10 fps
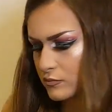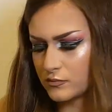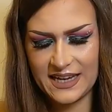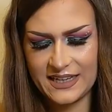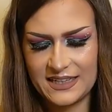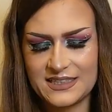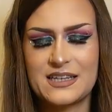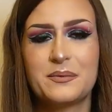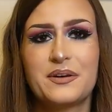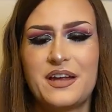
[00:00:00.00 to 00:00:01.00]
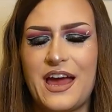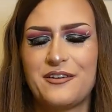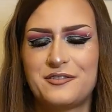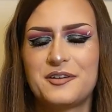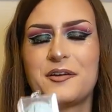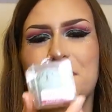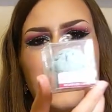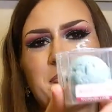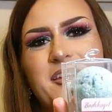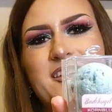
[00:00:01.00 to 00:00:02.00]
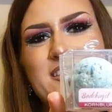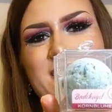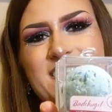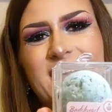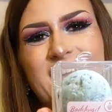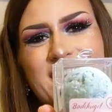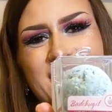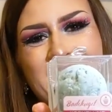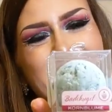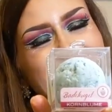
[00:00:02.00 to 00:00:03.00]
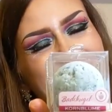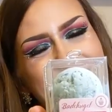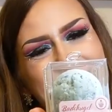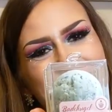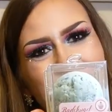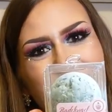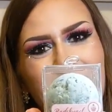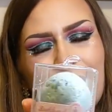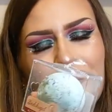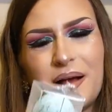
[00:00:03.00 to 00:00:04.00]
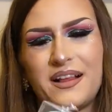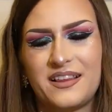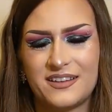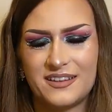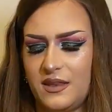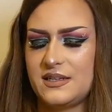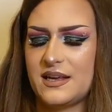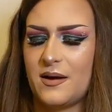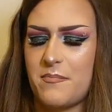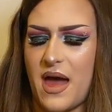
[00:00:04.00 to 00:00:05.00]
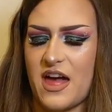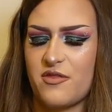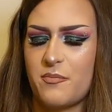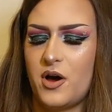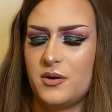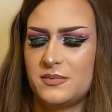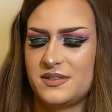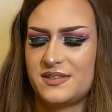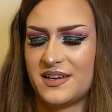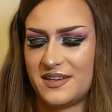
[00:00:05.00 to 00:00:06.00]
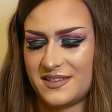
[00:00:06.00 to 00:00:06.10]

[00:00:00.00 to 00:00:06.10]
Dang it, I'm gonna have to unwrap these as well. Oh well. These are bath bombs.